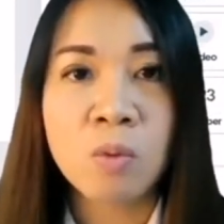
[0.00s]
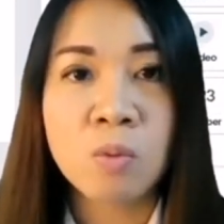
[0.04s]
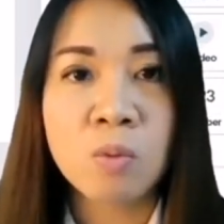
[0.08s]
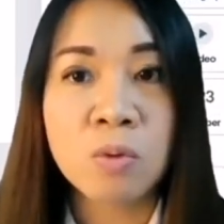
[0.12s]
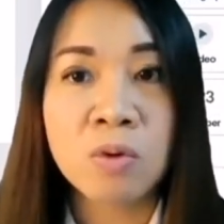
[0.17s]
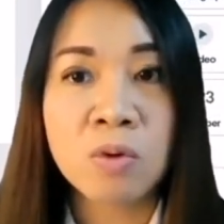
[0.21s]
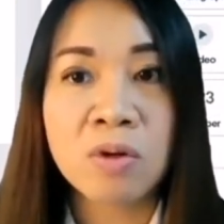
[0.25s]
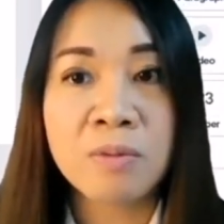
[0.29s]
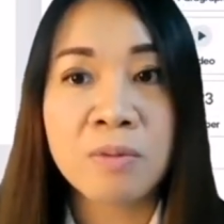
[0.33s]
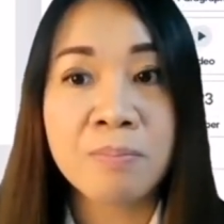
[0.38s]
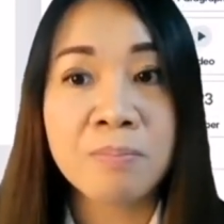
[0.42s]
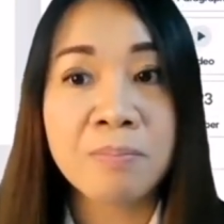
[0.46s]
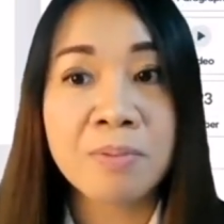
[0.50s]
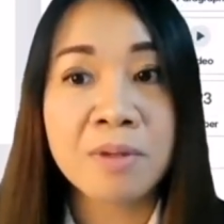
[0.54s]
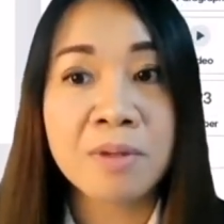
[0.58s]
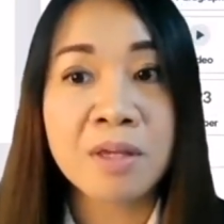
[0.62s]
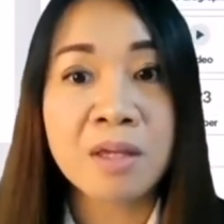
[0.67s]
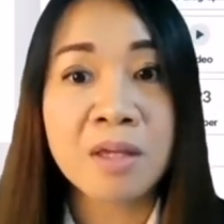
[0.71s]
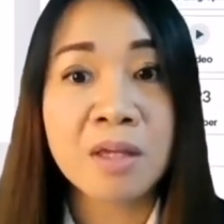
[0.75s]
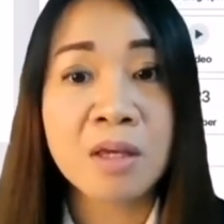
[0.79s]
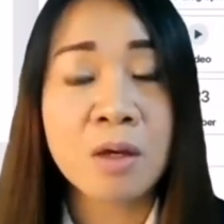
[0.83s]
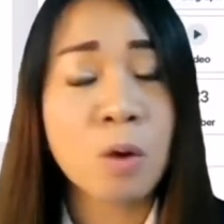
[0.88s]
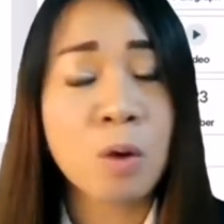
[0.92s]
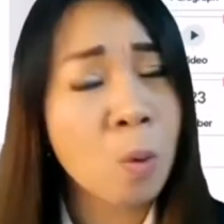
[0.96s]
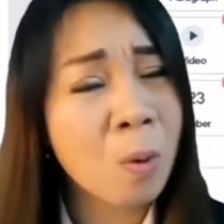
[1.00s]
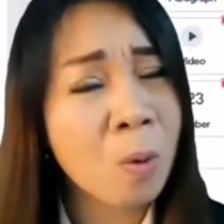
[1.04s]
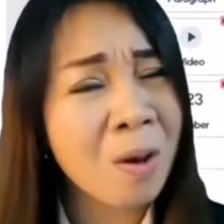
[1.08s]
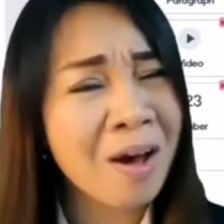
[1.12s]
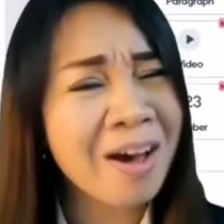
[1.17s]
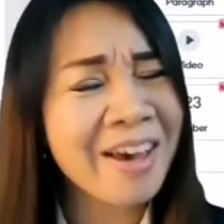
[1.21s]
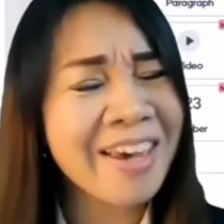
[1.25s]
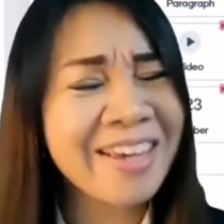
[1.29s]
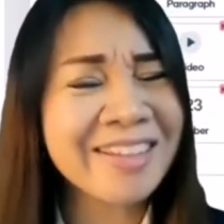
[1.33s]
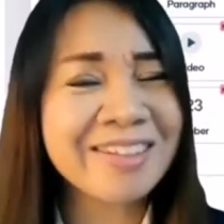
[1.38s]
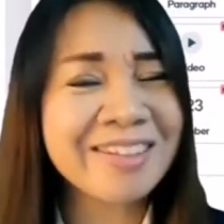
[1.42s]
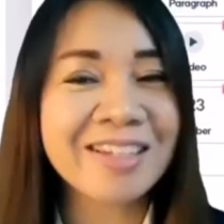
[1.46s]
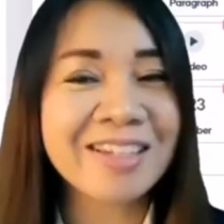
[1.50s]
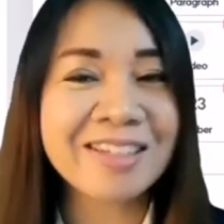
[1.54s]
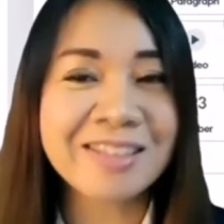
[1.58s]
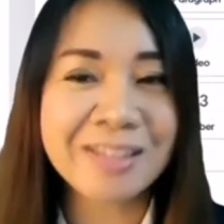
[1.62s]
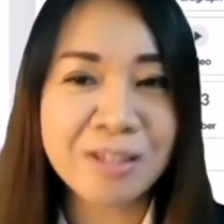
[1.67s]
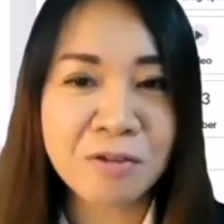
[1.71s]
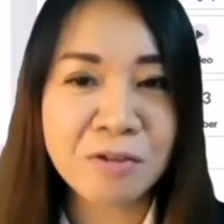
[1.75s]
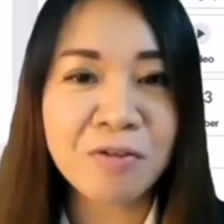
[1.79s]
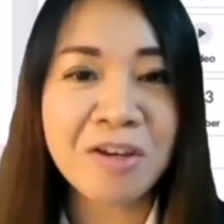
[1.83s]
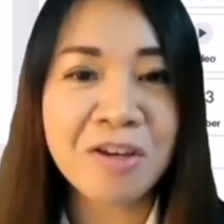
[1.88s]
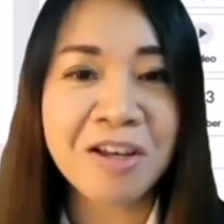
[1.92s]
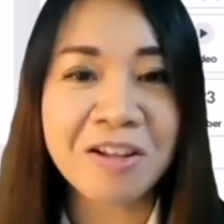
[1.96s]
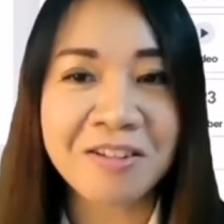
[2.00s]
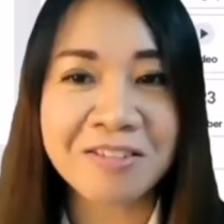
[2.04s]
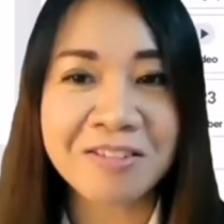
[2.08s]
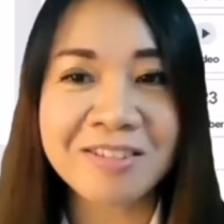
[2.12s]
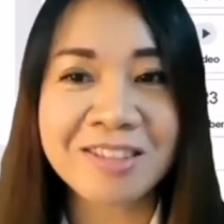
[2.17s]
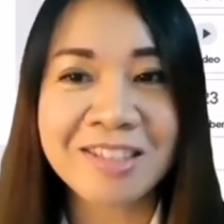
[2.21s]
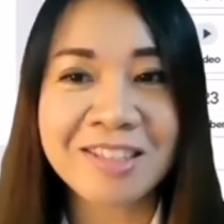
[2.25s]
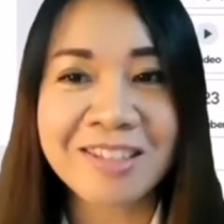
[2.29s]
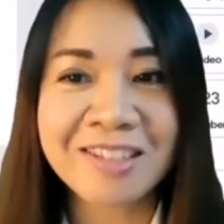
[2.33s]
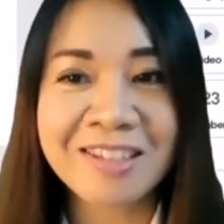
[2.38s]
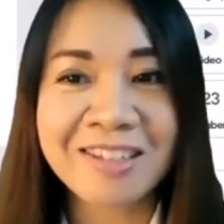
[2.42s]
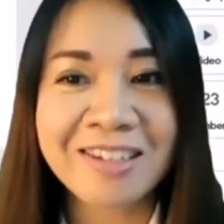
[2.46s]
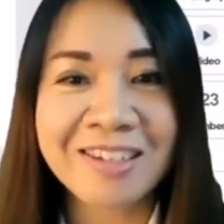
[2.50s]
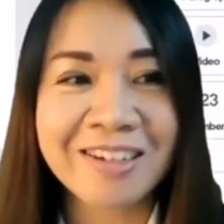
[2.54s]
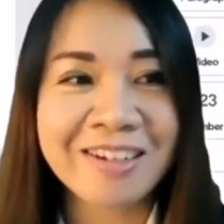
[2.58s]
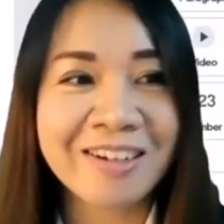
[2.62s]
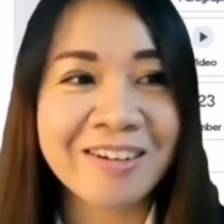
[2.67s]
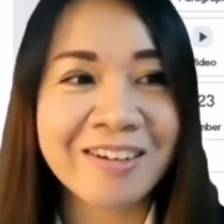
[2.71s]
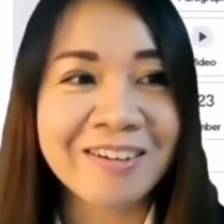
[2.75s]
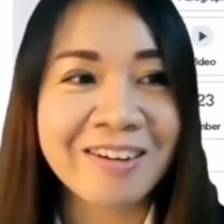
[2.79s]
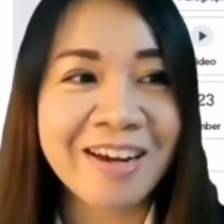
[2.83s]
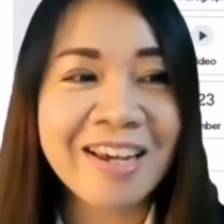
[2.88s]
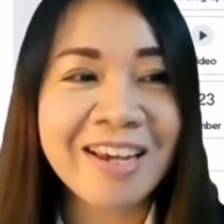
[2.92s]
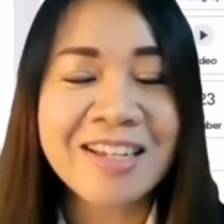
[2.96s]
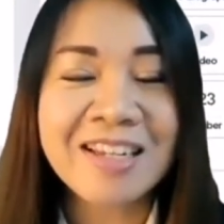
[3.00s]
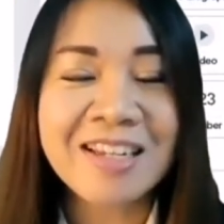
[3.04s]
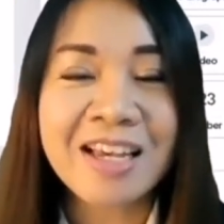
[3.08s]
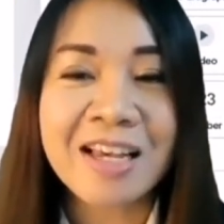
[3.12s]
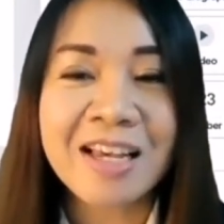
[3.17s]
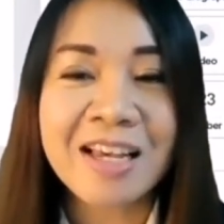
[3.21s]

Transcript: would be quite difficult. Alright,